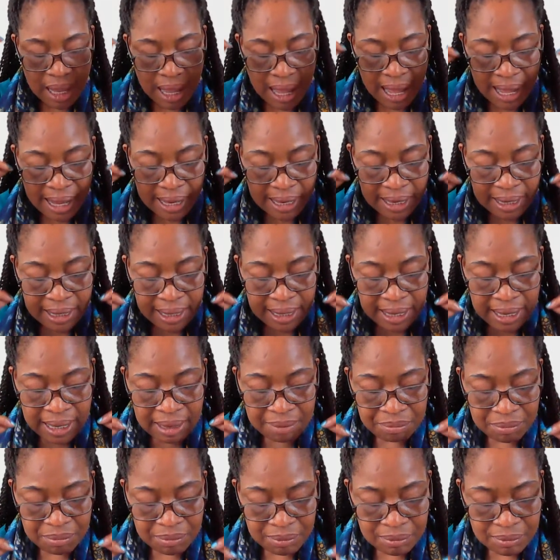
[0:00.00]
I
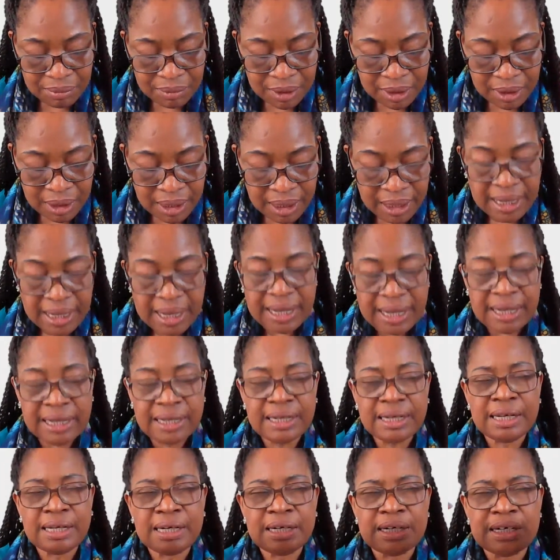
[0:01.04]
am here
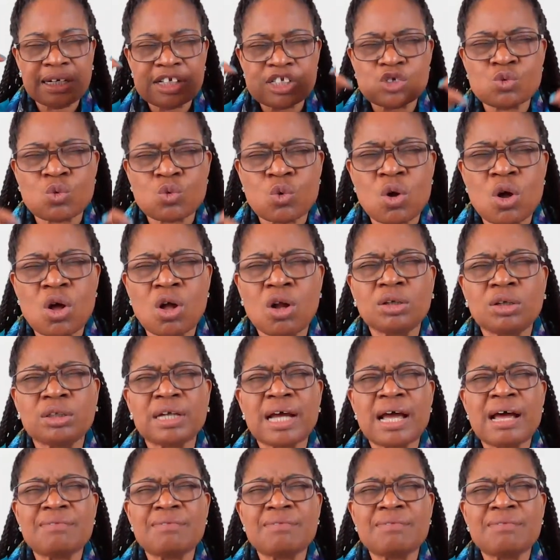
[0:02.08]
in this world,